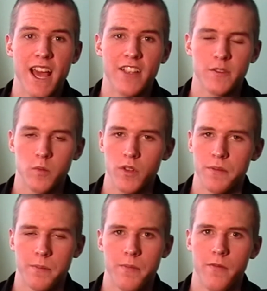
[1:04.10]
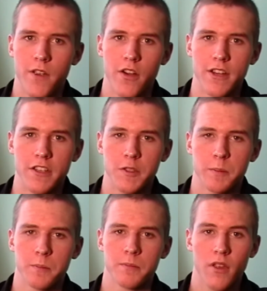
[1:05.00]
Diaz with fair
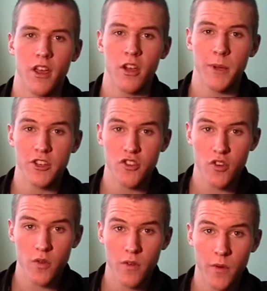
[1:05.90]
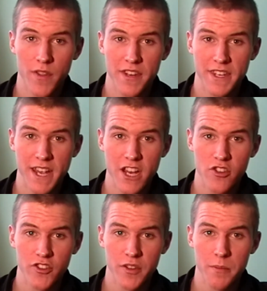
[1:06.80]
ease. He'll make sure to avoid the
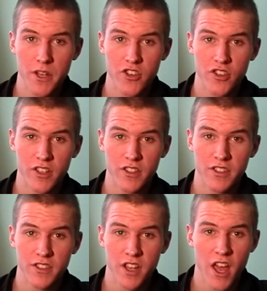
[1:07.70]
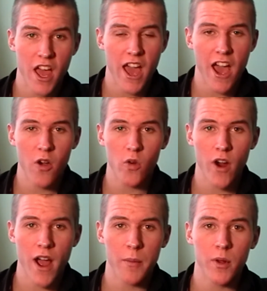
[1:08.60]
dangerous submissions,
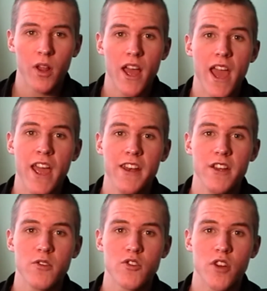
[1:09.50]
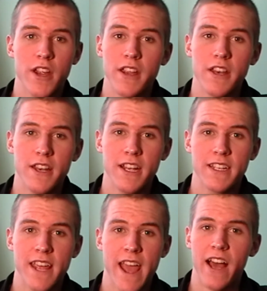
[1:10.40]
out-grapple, and outstrike
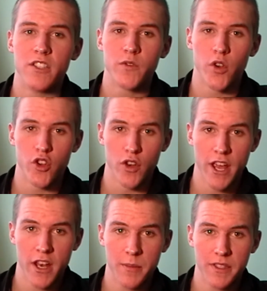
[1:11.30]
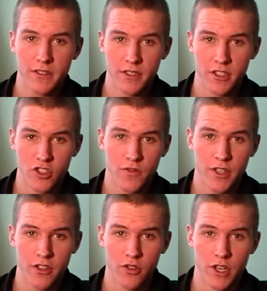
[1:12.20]
Nick Diaz for a unanimous
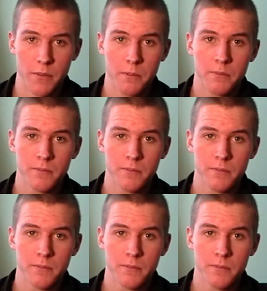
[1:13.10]
decision victory.